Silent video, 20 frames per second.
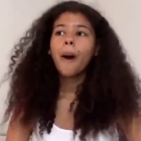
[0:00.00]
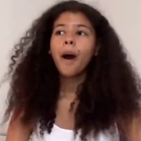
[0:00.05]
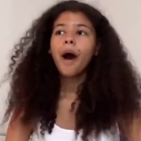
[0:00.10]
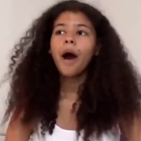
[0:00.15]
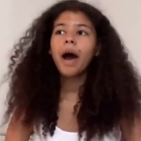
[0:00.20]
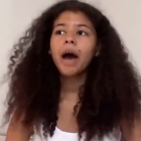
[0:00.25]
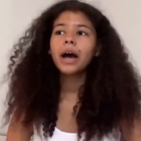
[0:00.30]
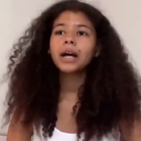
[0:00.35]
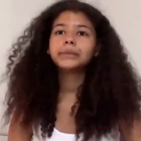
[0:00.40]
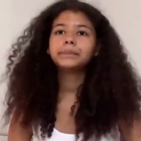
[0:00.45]

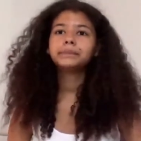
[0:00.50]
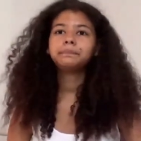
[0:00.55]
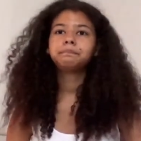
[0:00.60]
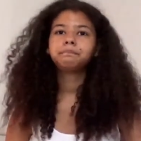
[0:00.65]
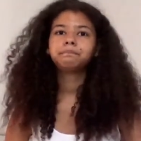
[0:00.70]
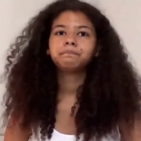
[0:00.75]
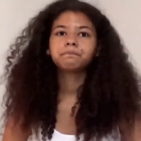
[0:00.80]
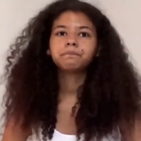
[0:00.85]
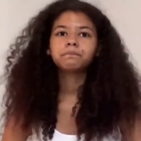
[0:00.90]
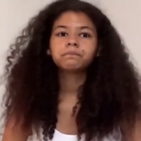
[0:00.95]

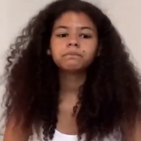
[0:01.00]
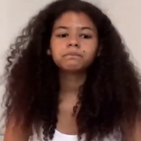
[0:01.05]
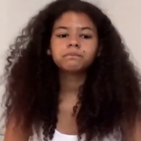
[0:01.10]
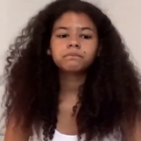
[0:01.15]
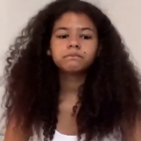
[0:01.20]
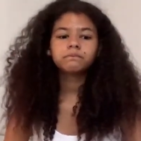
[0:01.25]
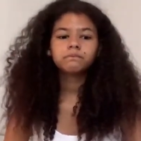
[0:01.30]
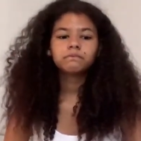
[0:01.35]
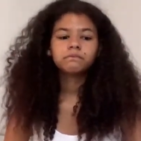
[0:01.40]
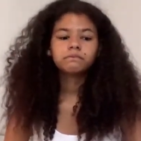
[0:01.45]

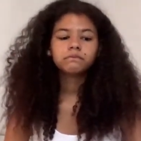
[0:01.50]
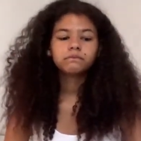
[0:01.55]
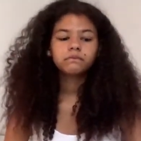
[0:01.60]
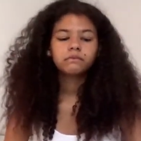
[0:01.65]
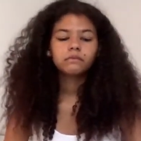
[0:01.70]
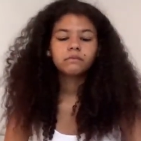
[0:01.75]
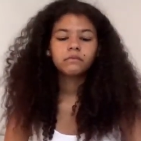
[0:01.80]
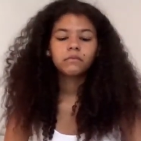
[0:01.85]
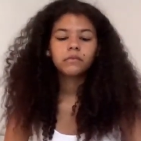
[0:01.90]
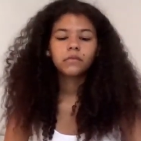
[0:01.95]

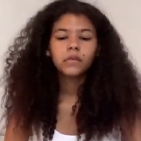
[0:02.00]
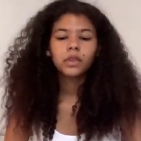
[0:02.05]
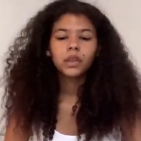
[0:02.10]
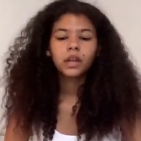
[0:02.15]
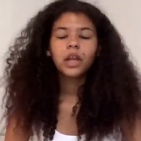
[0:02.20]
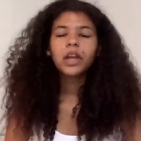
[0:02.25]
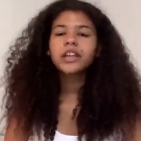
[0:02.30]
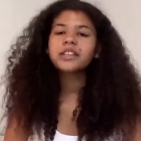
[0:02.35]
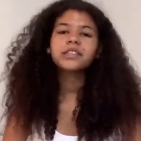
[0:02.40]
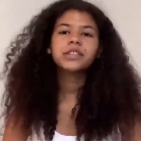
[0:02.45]

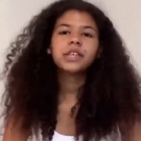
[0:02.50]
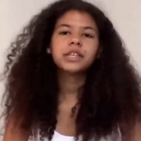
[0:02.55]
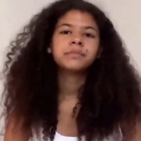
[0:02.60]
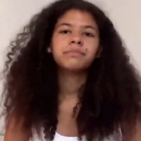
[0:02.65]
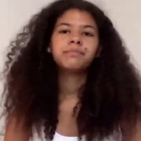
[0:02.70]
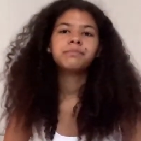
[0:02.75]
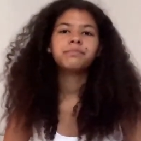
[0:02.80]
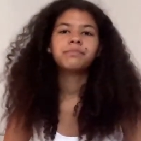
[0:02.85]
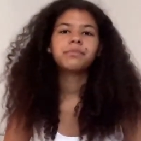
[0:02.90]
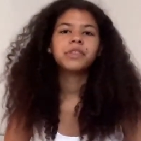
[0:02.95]

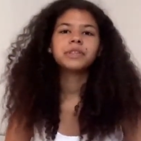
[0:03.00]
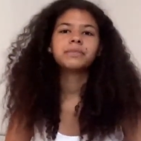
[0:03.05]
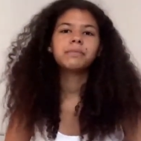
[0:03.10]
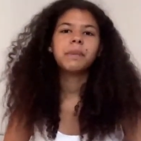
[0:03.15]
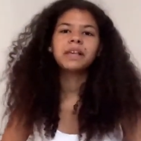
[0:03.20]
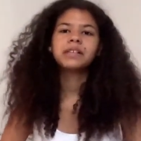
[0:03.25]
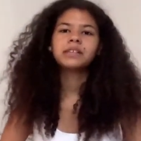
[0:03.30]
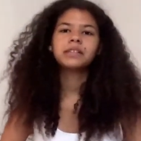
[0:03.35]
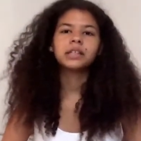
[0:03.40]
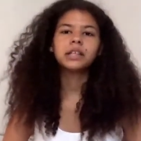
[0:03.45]
That's
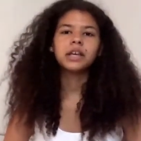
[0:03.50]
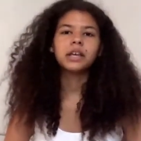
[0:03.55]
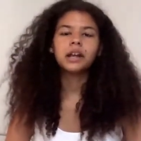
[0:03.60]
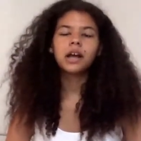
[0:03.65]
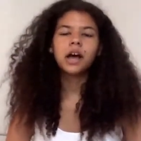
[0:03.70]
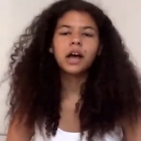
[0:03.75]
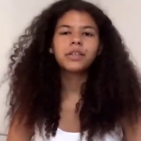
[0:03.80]
basically it.